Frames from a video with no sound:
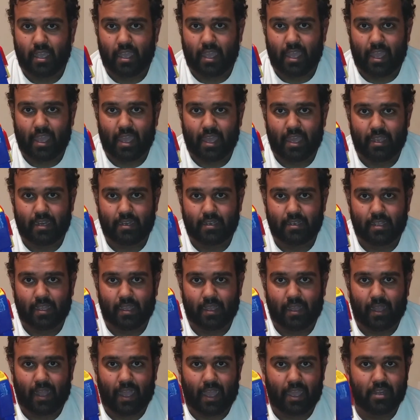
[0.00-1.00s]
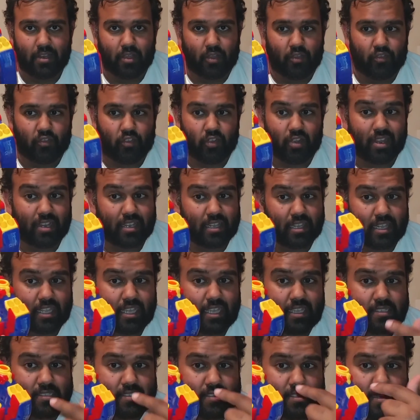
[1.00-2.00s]
and I know for at
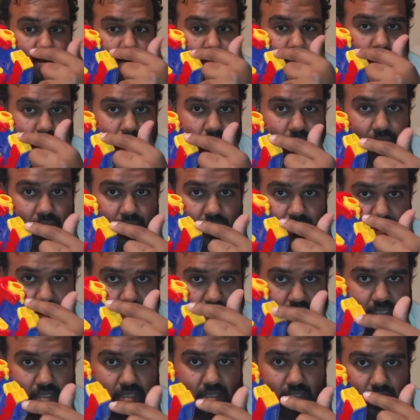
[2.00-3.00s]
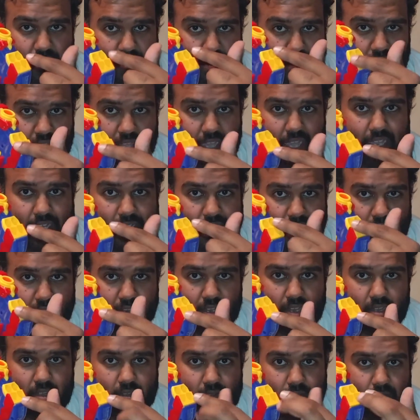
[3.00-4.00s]
least this little guy down
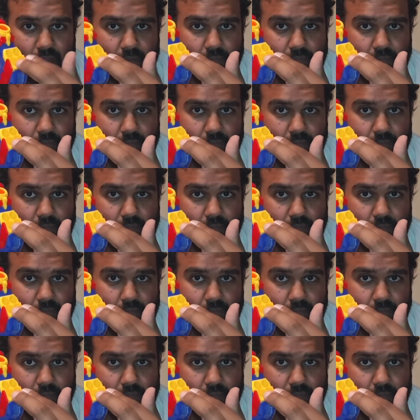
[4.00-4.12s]
here,